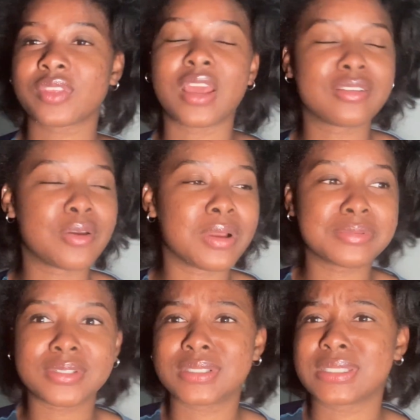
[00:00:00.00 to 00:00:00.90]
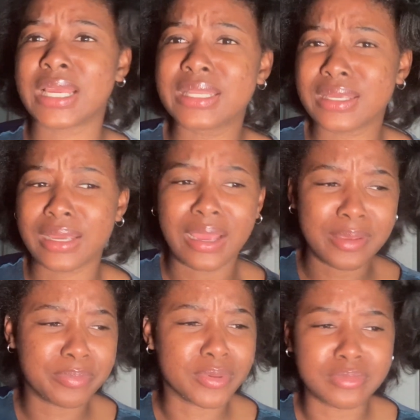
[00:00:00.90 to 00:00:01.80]
I don't know why I'm so excited and
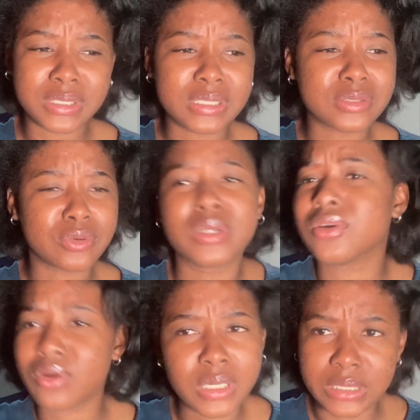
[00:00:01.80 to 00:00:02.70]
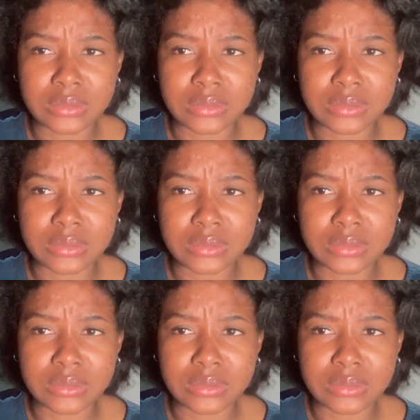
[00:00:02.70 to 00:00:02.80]
hyper. What is going on?